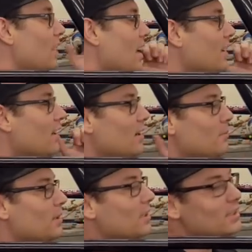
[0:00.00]
not,
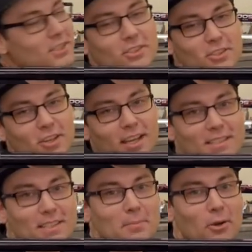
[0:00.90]
I'm, uh, you,
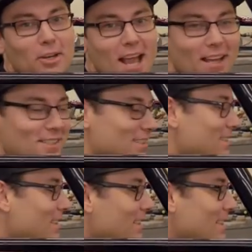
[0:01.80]
guys see my reactions
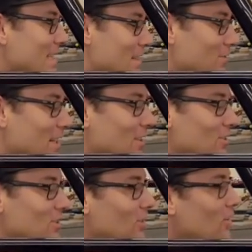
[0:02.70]
uh, in the
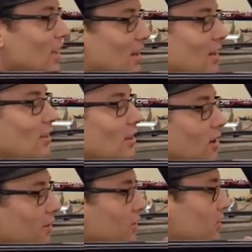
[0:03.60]
videos. So let off the